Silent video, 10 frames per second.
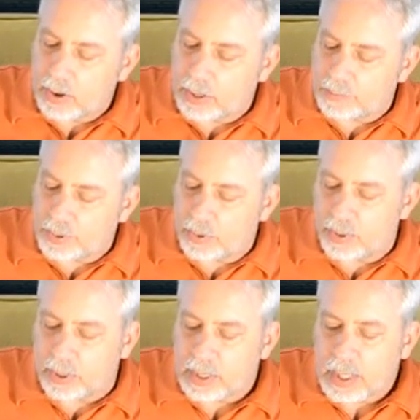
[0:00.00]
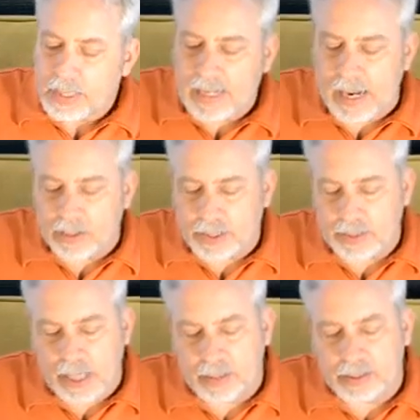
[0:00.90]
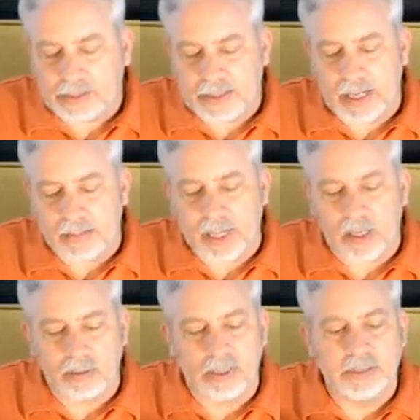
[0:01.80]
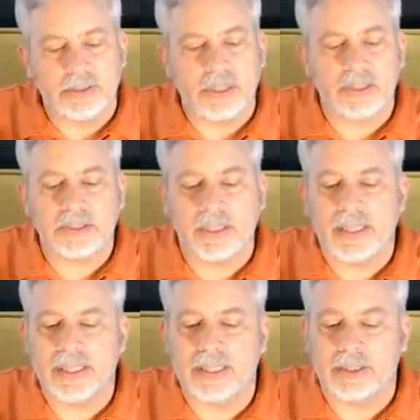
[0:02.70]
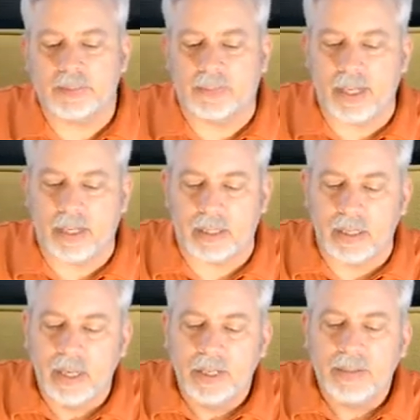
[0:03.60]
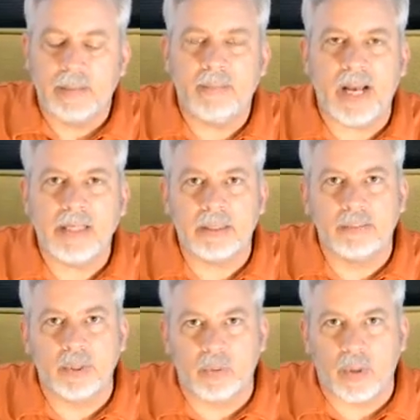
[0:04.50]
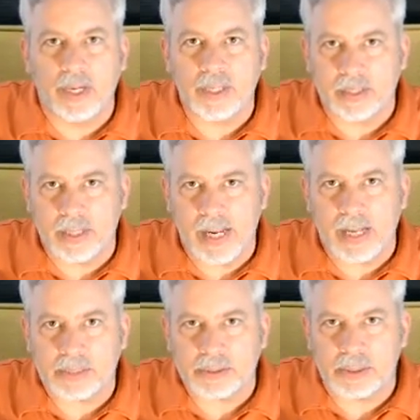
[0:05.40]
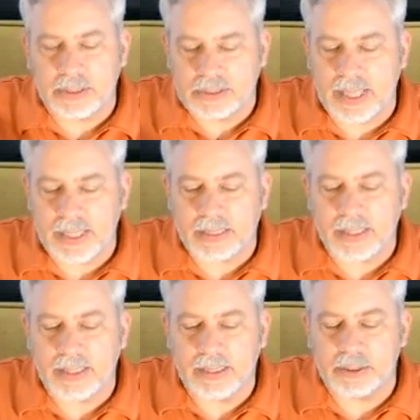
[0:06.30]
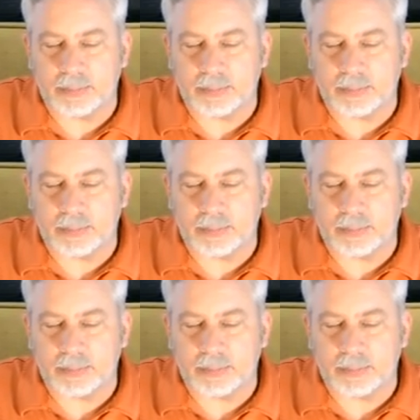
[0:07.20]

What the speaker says: on a board. Now, you notice that I'm holding just the heat spreader. They make them to where you can actually take the heat